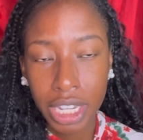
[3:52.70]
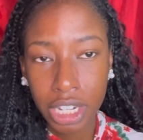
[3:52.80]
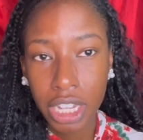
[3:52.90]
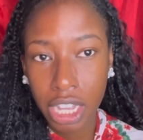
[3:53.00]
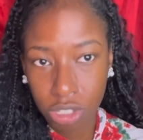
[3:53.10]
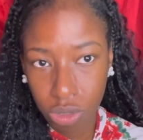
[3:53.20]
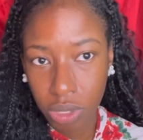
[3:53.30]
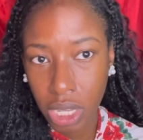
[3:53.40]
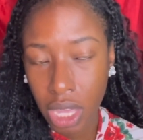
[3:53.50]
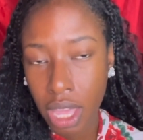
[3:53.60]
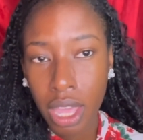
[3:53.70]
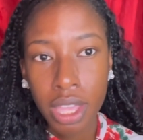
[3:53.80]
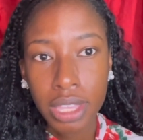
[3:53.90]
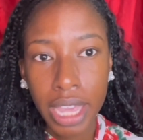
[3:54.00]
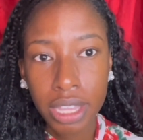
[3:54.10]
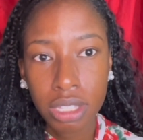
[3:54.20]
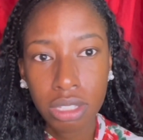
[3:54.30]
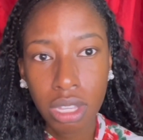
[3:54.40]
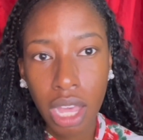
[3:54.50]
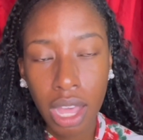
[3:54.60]
country that
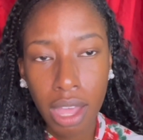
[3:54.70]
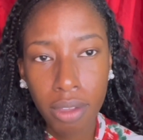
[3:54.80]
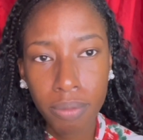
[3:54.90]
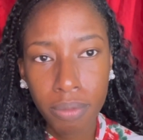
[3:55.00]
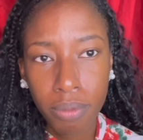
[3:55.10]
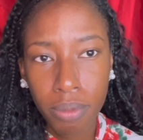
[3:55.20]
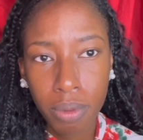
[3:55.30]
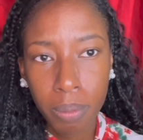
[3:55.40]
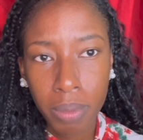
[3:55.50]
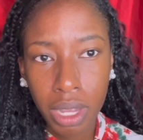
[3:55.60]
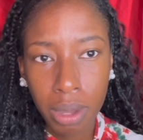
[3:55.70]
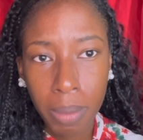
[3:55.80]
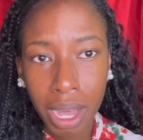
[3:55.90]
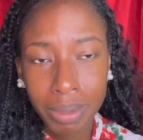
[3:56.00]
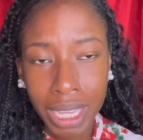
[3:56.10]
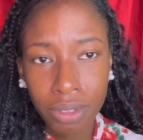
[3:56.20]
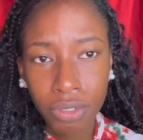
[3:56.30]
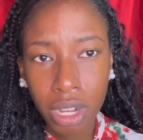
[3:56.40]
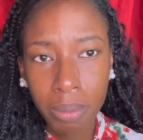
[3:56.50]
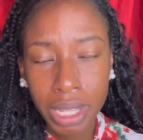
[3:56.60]
his mom came
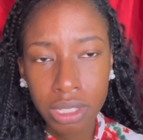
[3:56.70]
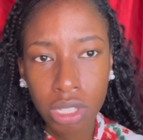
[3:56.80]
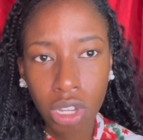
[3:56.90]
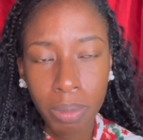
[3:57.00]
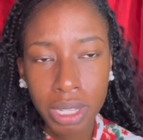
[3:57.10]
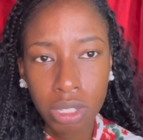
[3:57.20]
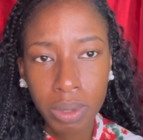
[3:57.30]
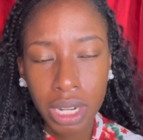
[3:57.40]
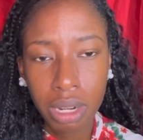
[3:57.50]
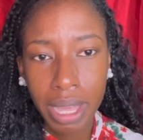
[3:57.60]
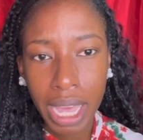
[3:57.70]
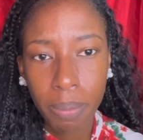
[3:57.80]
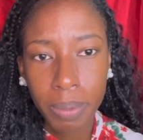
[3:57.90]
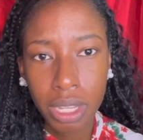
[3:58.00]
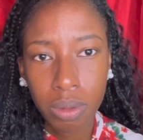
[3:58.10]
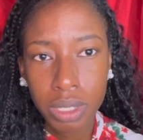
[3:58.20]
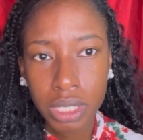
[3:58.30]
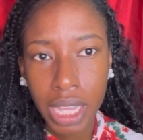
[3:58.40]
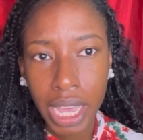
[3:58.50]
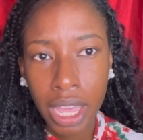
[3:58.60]
from. And so basically what ended up happening
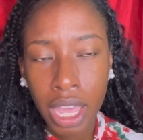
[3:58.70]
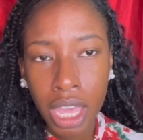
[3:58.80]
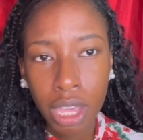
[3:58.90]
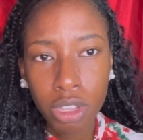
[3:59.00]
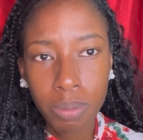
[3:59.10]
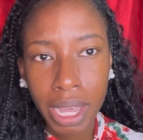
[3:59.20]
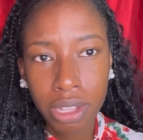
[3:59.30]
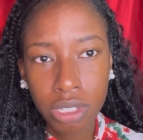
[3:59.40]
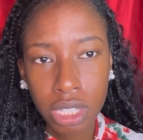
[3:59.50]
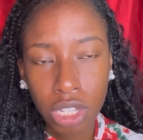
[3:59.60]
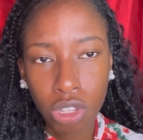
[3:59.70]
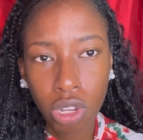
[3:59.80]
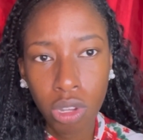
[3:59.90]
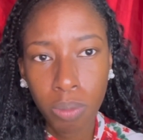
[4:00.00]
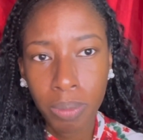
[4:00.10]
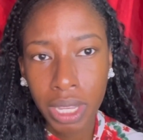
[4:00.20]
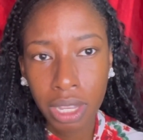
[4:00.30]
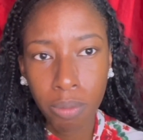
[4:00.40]
was that he was balancing, you know, being of